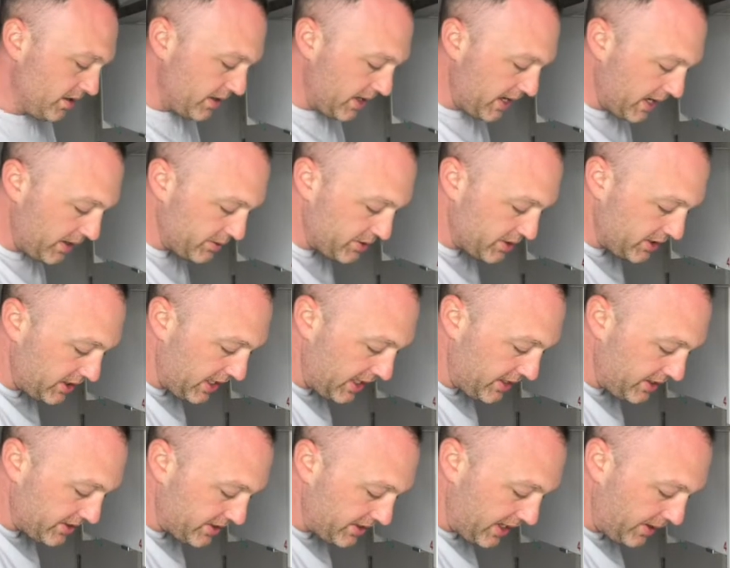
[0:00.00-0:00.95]
outer
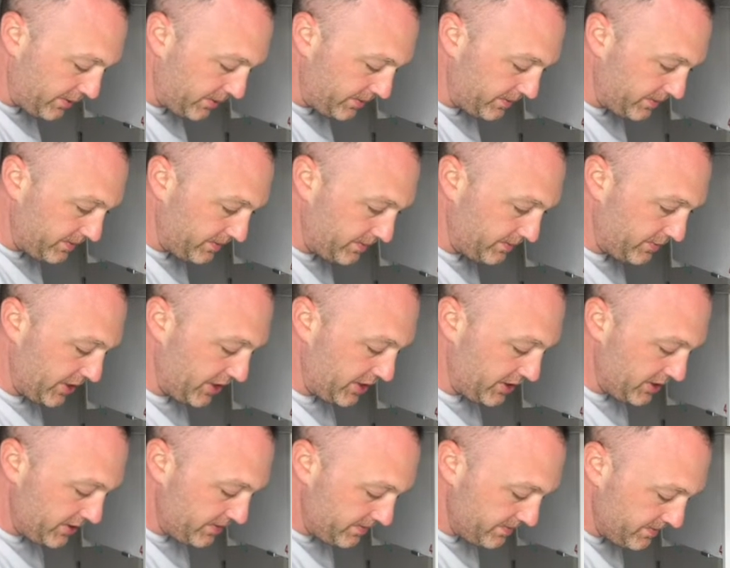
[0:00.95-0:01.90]
layers of that red
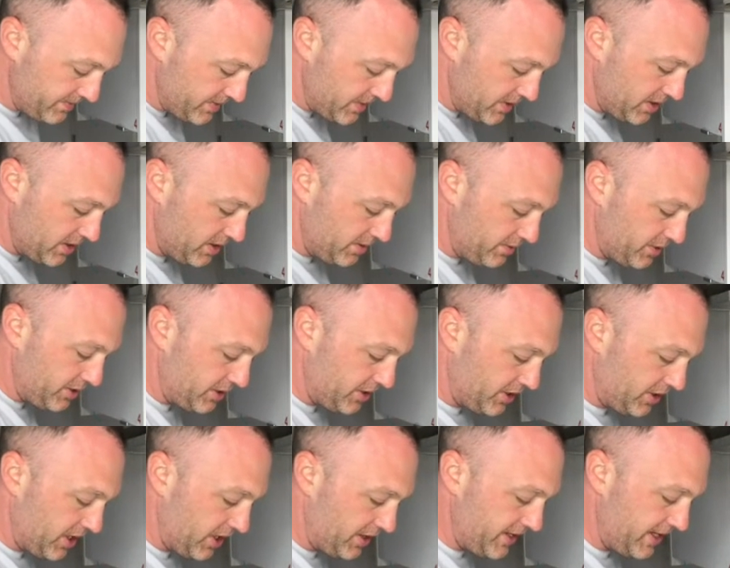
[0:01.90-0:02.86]
onion. Just going
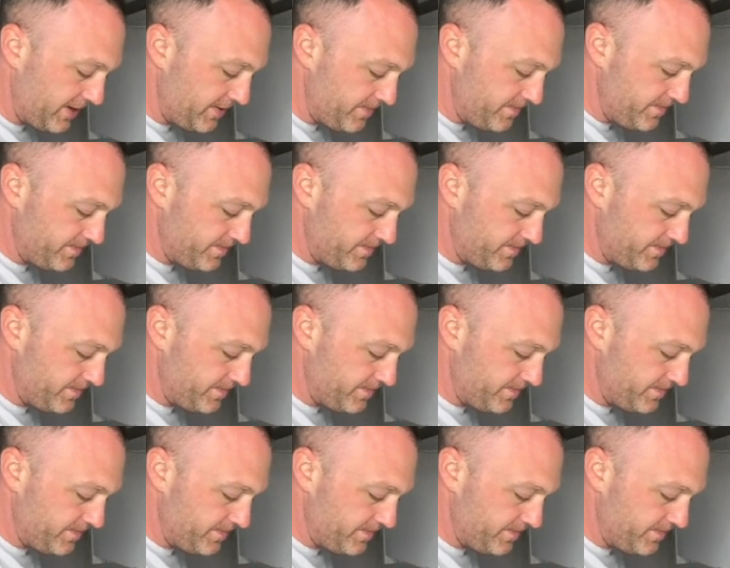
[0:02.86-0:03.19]
to cut down.